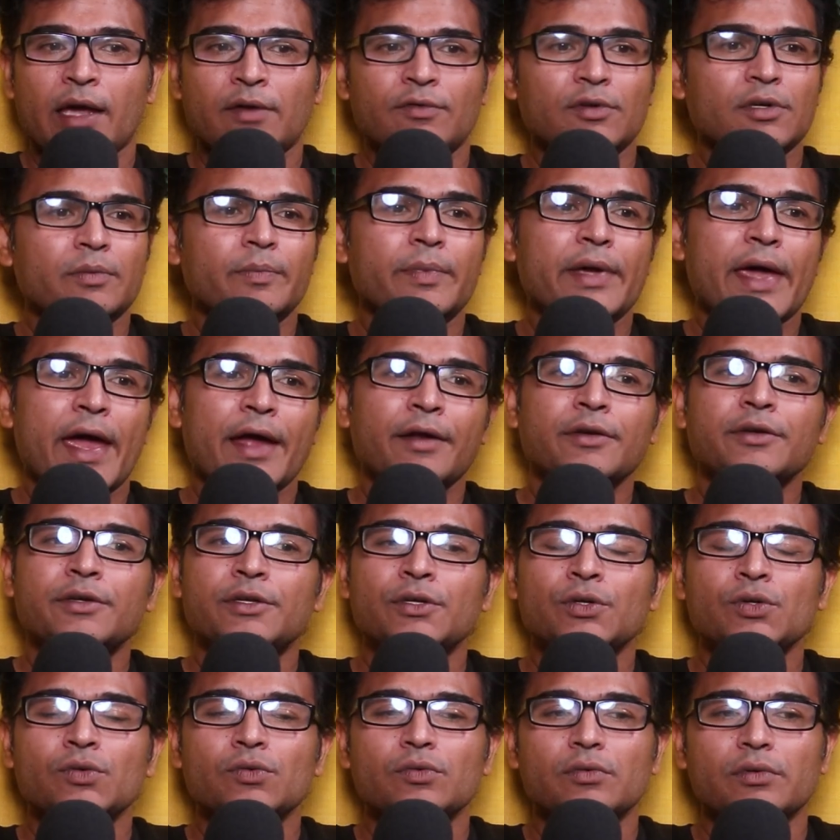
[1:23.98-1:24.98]
I will be
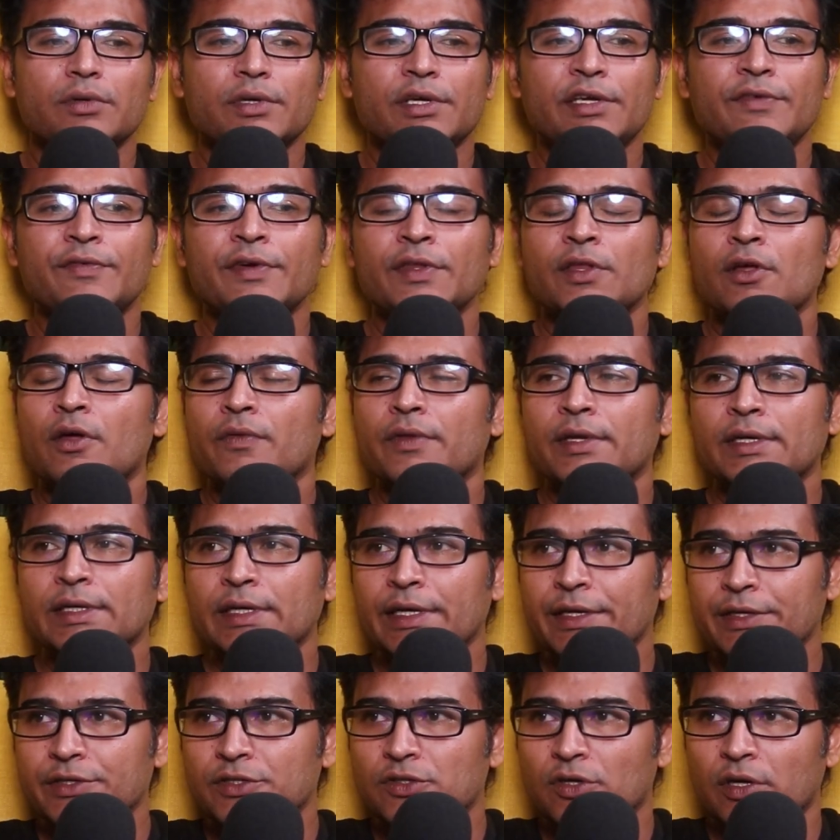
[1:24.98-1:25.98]
active even on
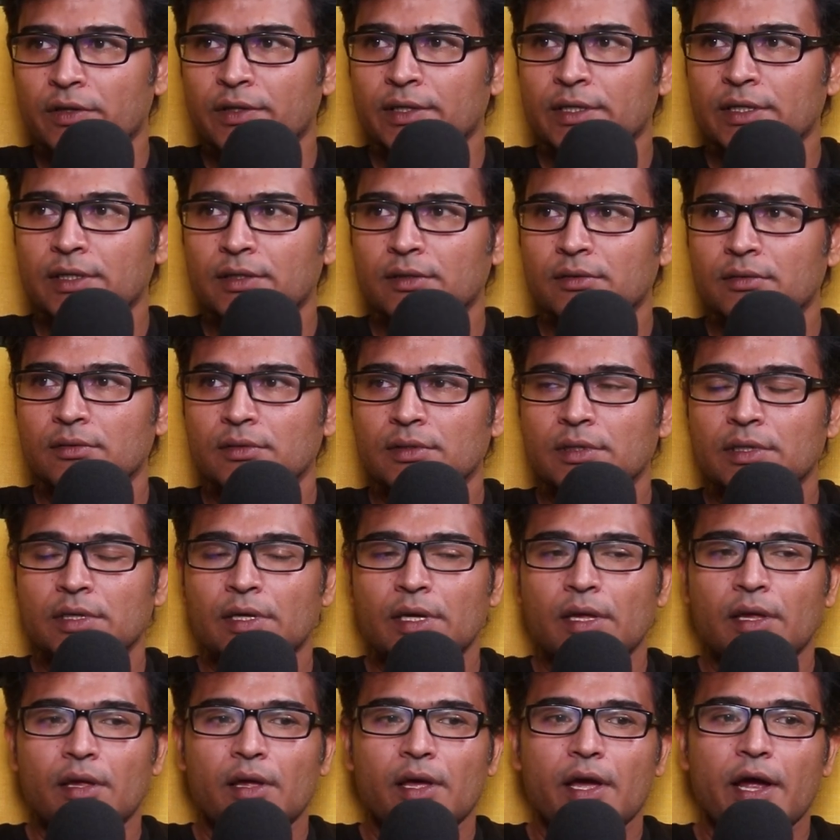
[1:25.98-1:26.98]
English channel.
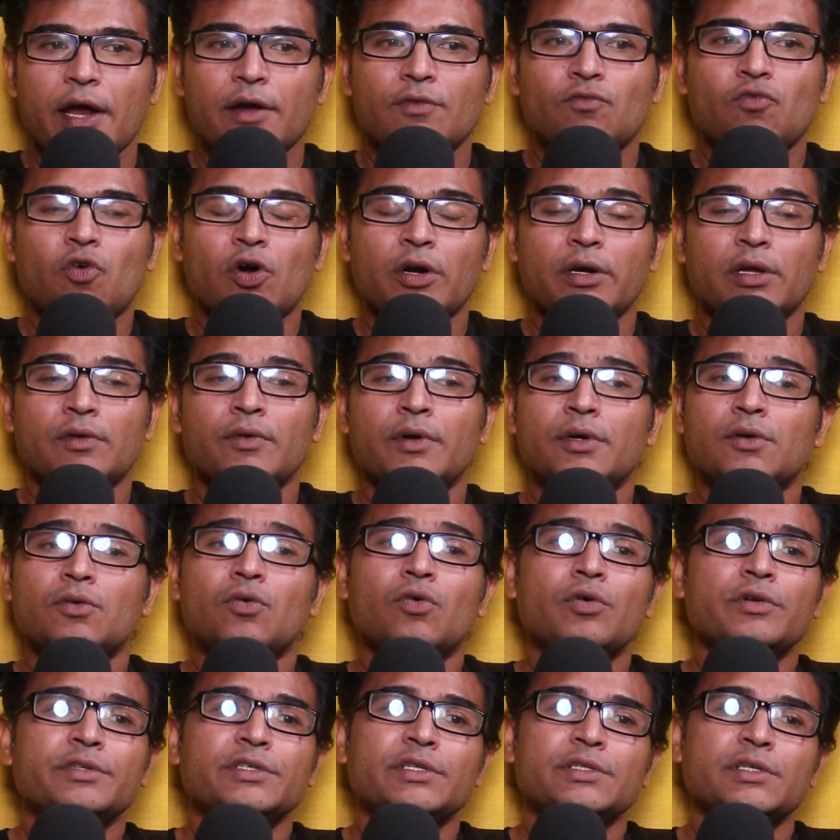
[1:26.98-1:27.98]
And whatever
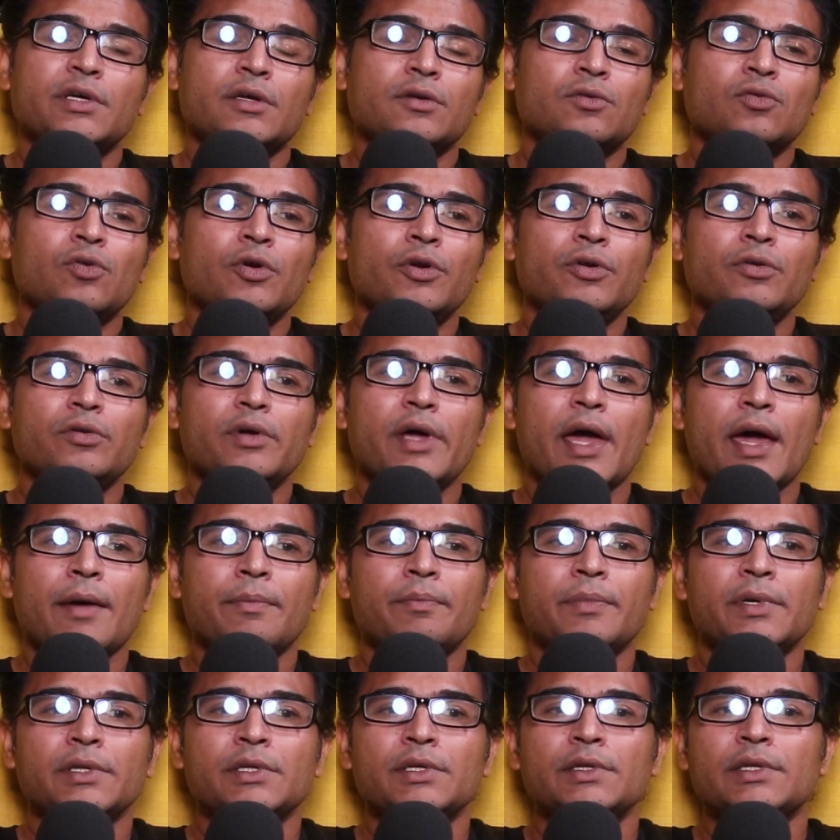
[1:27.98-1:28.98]
courses are going to
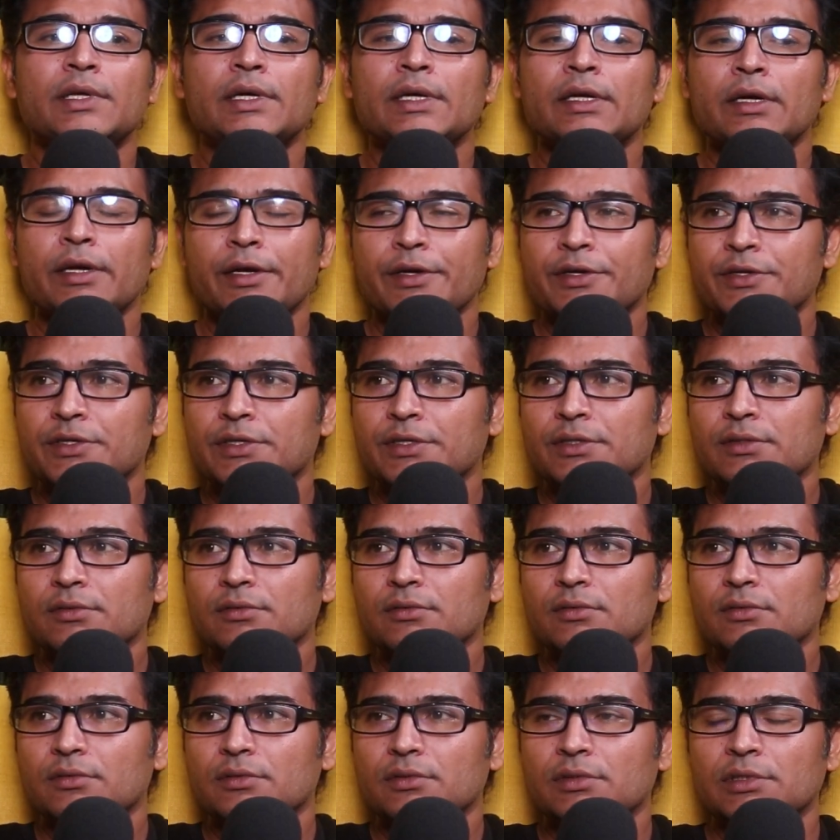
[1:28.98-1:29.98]
happen in English,
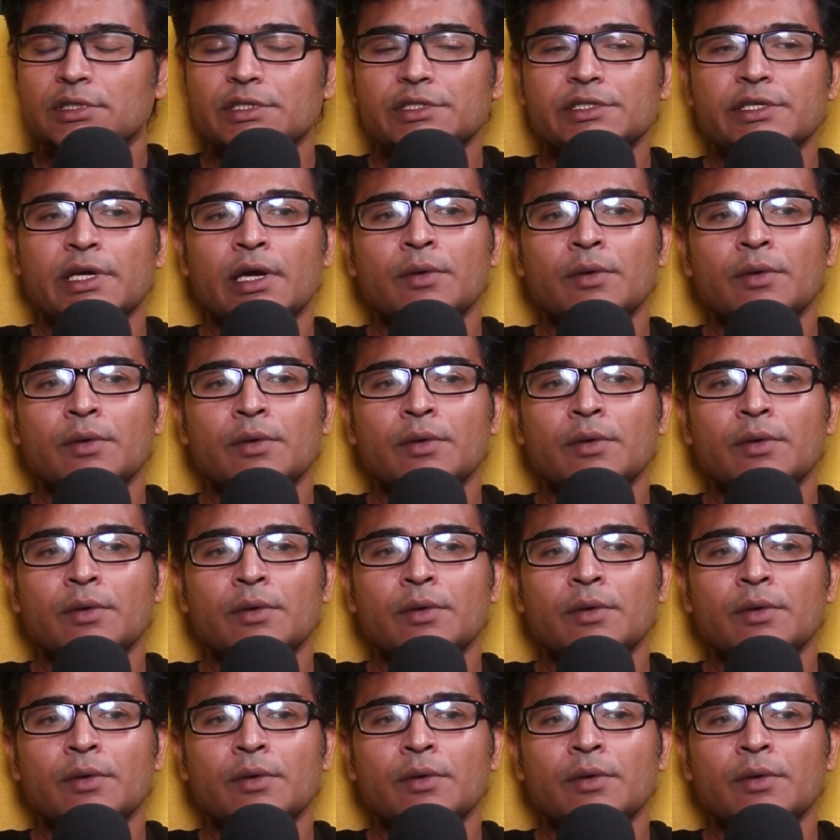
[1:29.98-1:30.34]
the